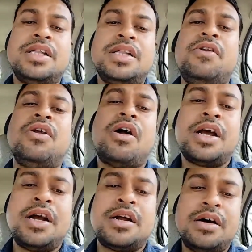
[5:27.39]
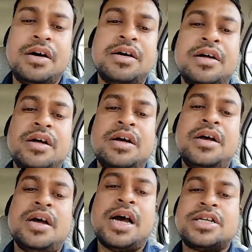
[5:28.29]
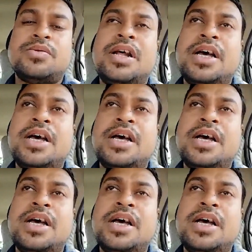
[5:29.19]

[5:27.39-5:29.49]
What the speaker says: they will not get hurt. As well